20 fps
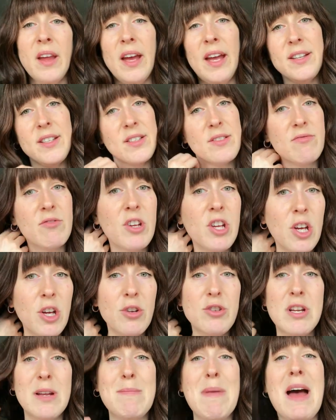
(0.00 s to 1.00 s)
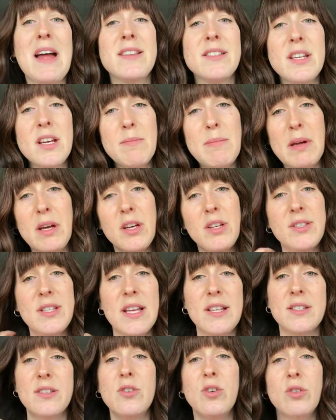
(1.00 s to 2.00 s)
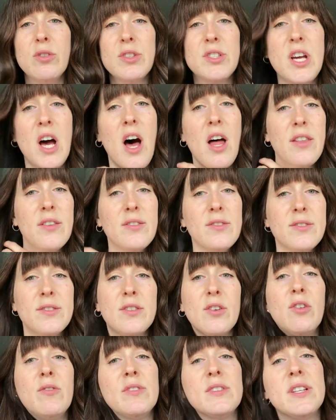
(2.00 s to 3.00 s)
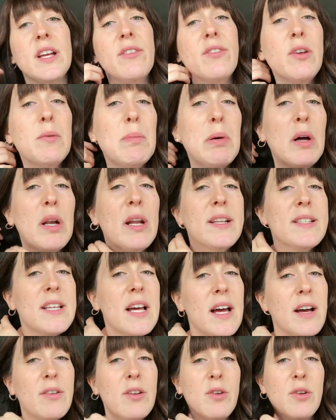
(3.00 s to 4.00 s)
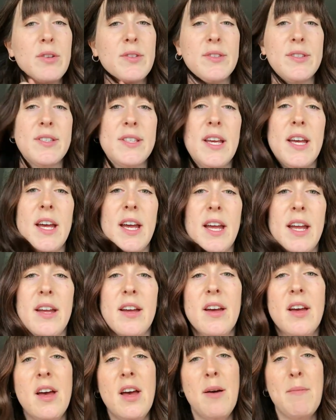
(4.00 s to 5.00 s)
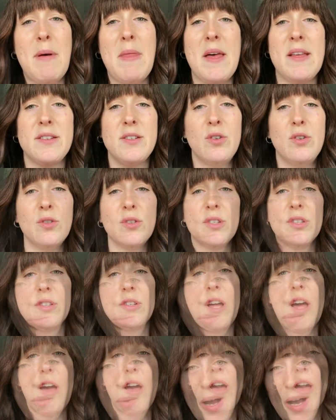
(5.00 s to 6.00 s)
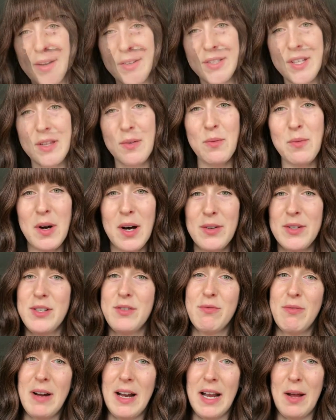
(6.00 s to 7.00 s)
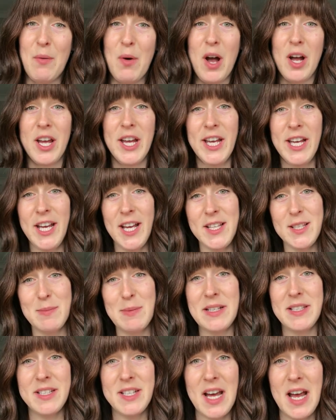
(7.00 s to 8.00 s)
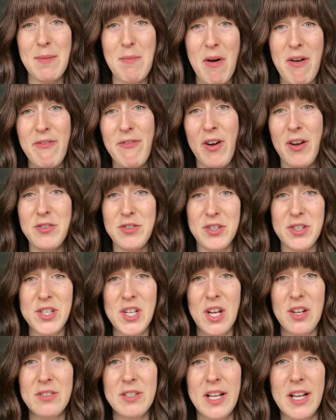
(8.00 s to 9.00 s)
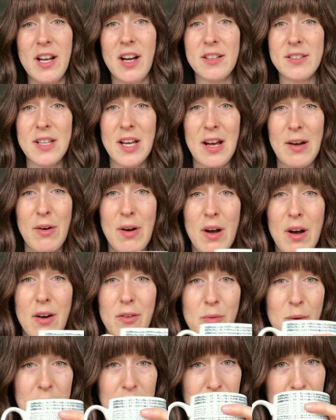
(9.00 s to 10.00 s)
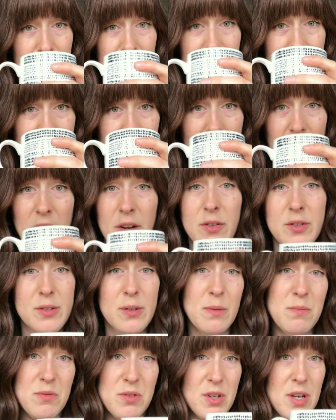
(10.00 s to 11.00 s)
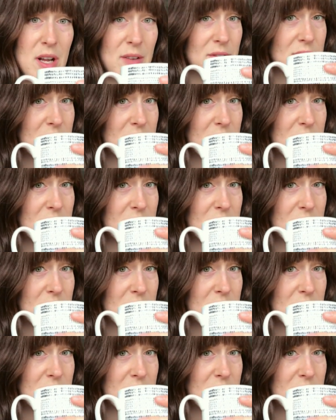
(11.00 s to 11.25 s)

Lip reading: it doesn't hugely matter, because there's not tons. Obviously if you pull it out you can see, but there's not. Wow, so the world is really working against me today. My phone just totally cut out halfway through the video, so I'm just gonna